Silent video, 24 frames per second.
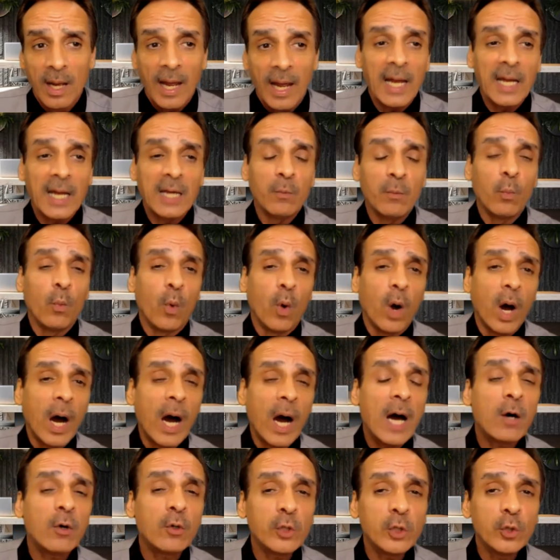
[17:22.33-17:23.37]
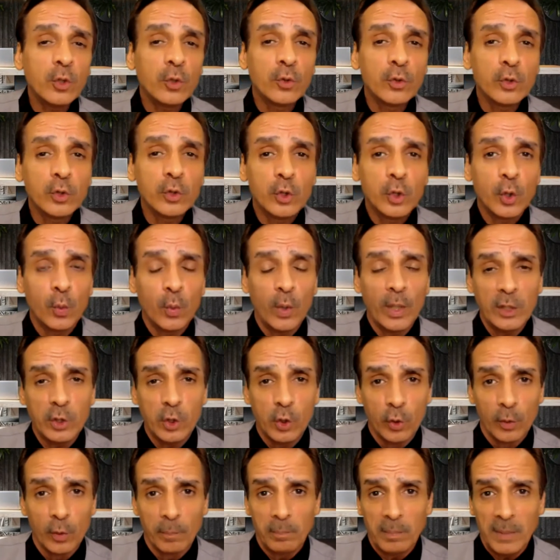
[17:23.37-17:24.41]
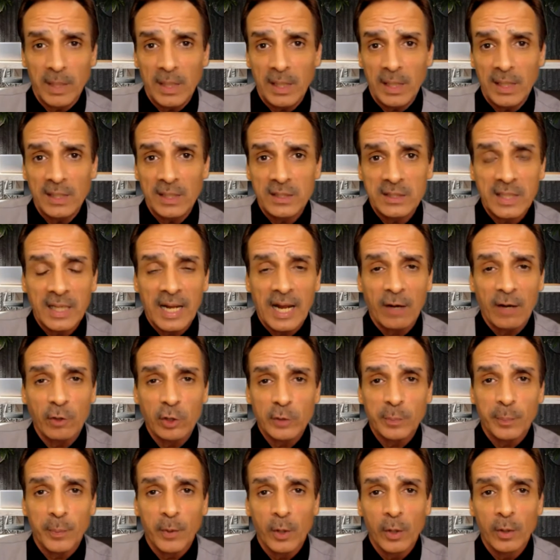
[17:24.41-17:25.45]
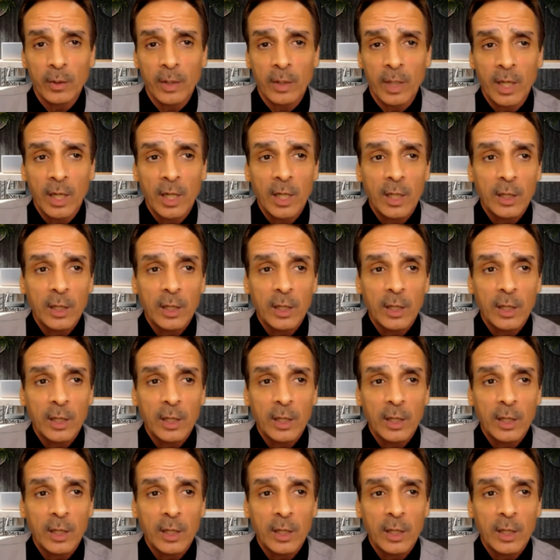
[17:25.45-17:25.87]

And while you're doing your meetings in Harrisburg,